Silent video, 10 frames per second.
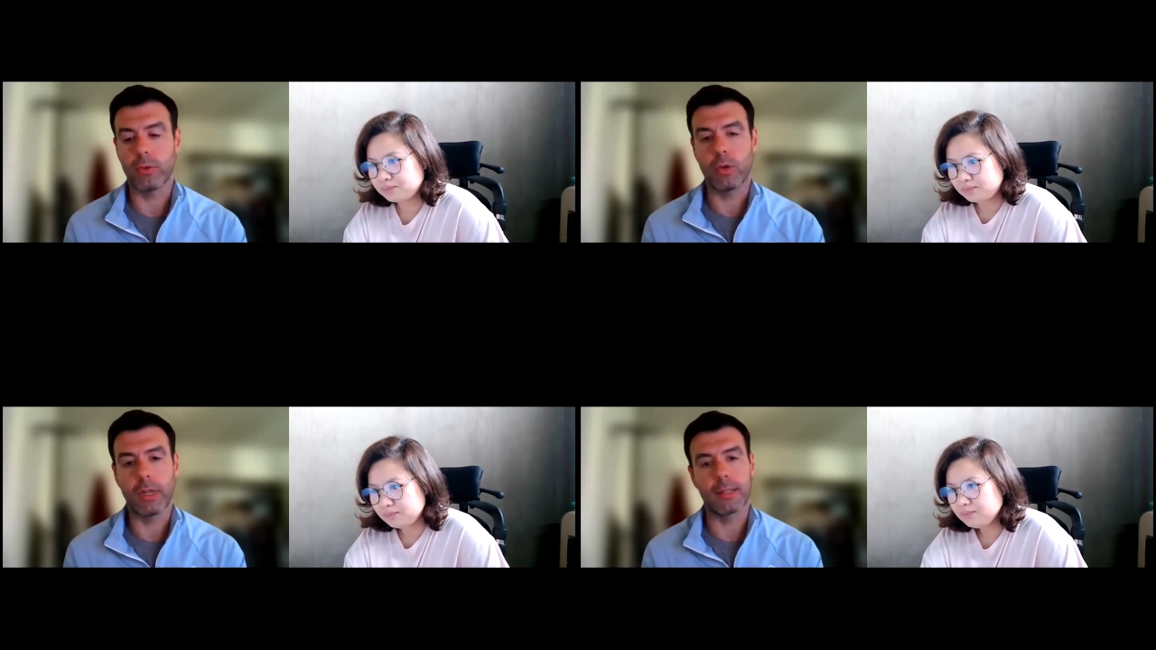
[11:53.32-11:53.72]

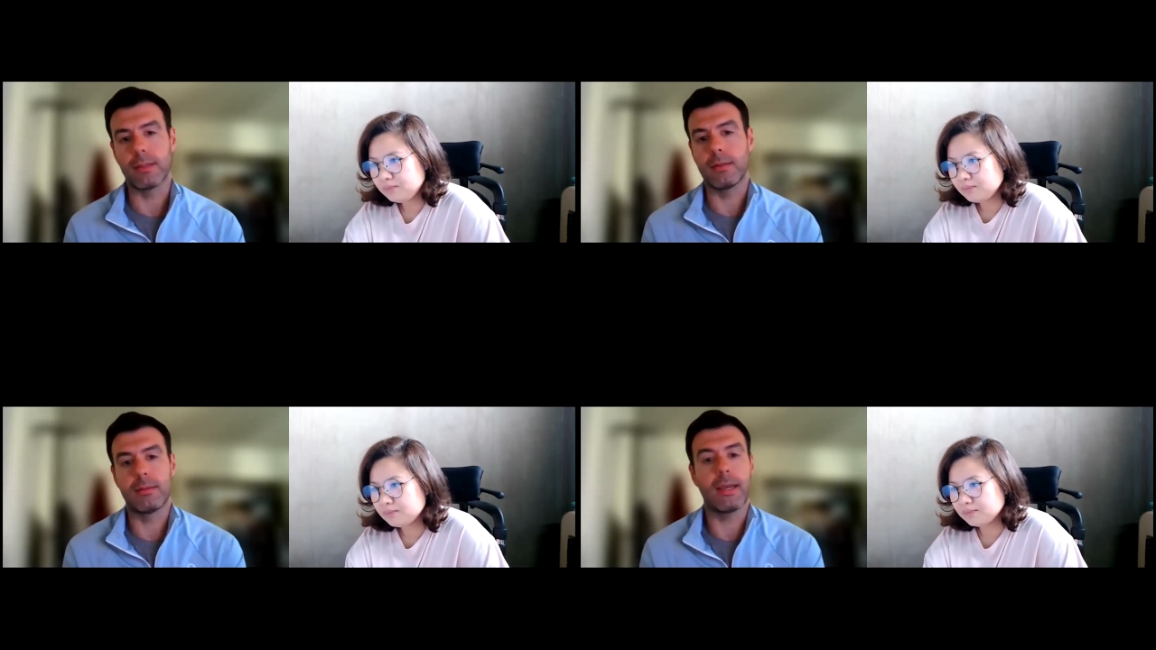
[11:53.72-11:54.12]
Speaker 1: so, like
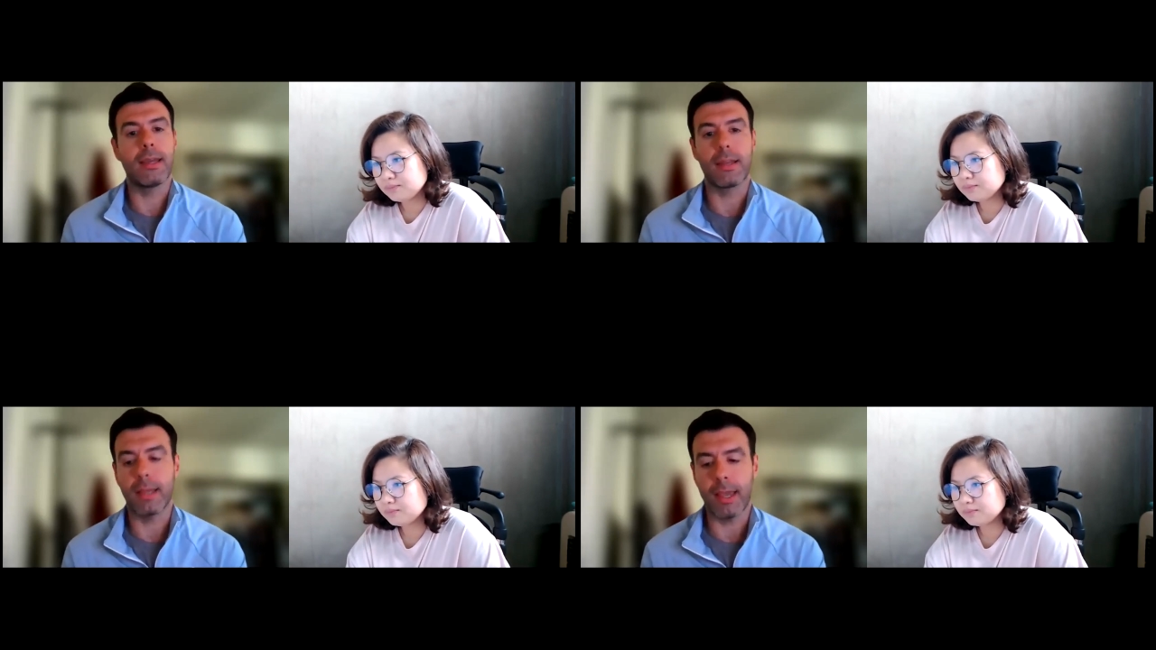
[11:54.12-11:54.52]

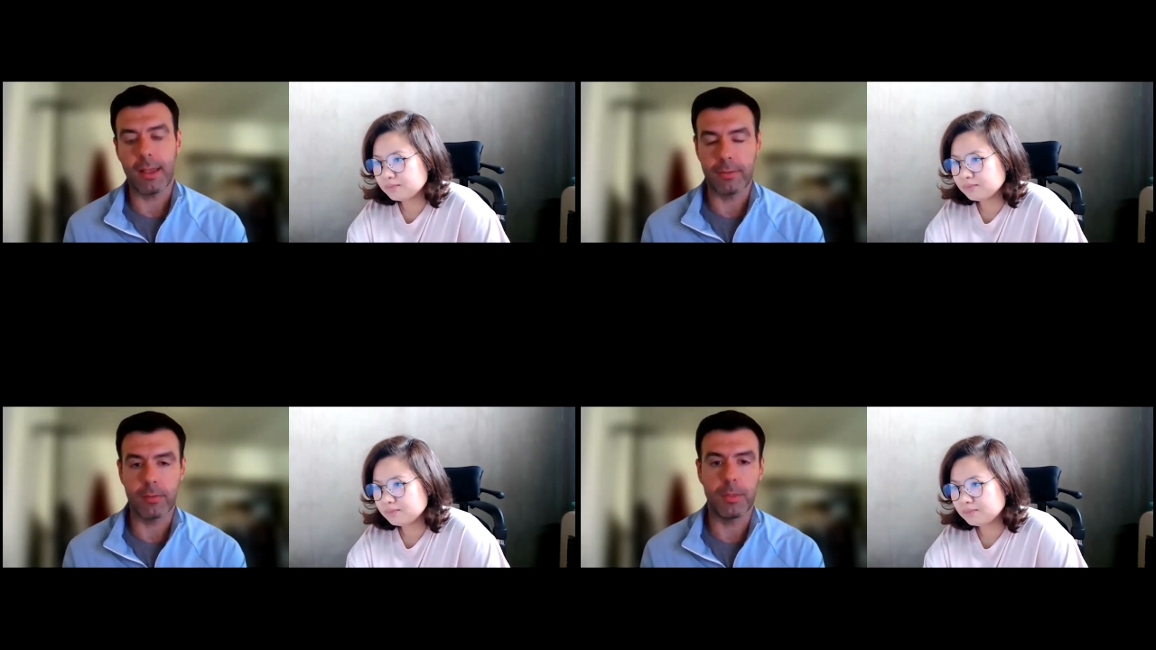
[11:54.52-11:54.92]
diet
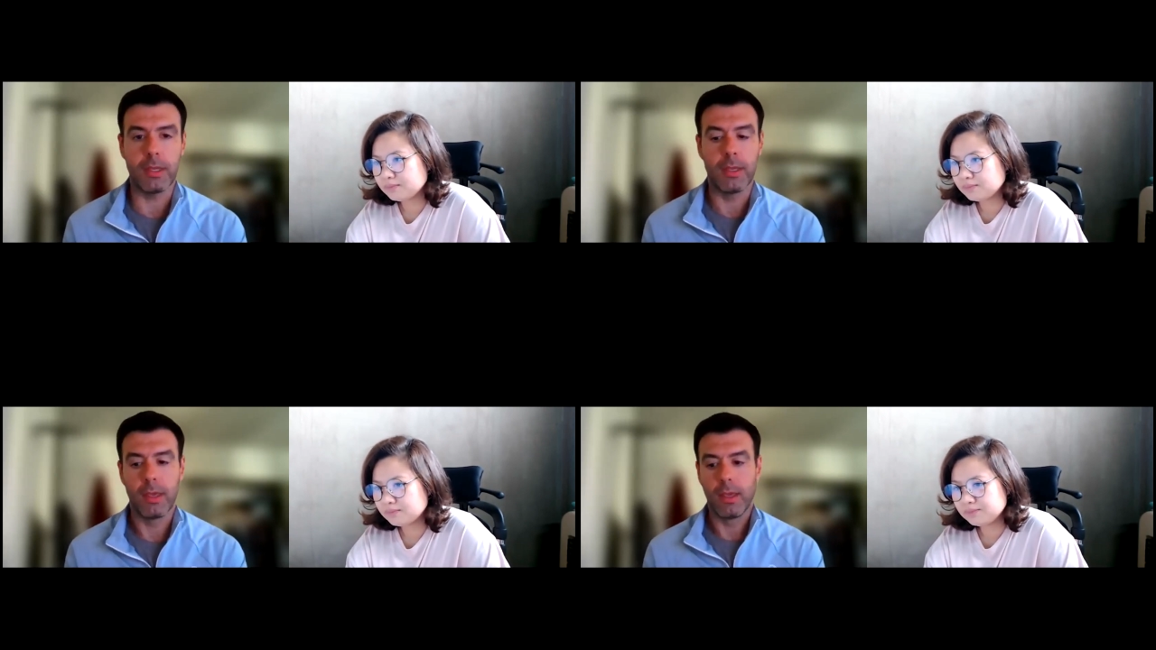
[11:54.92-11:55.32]
has to
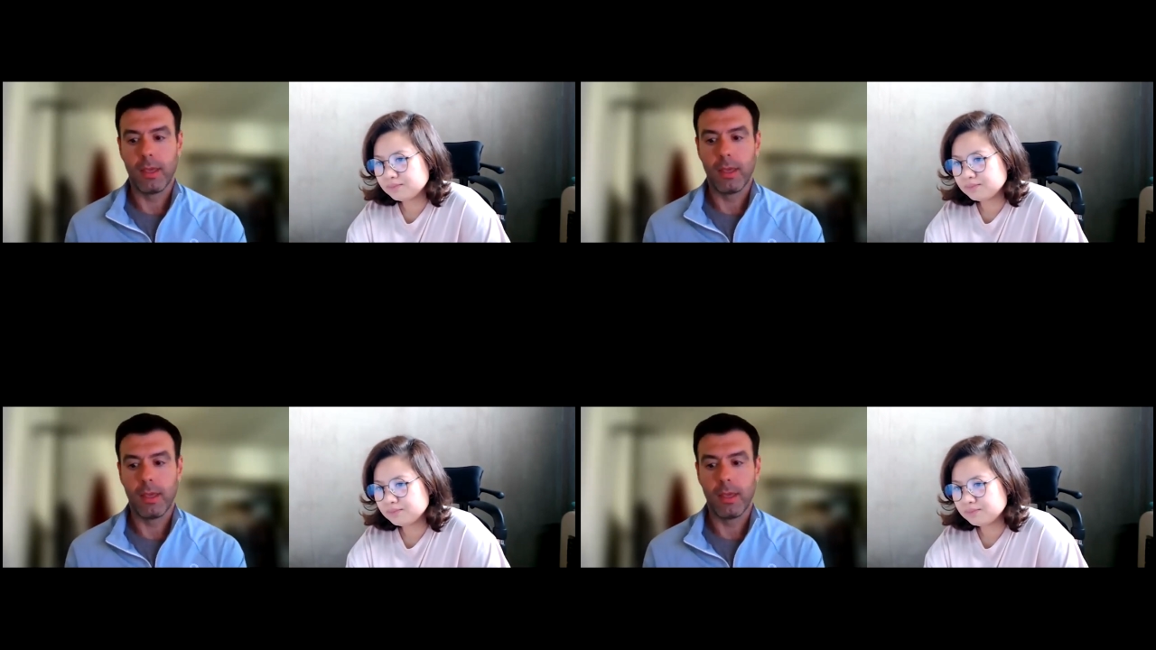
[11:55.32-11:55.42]
be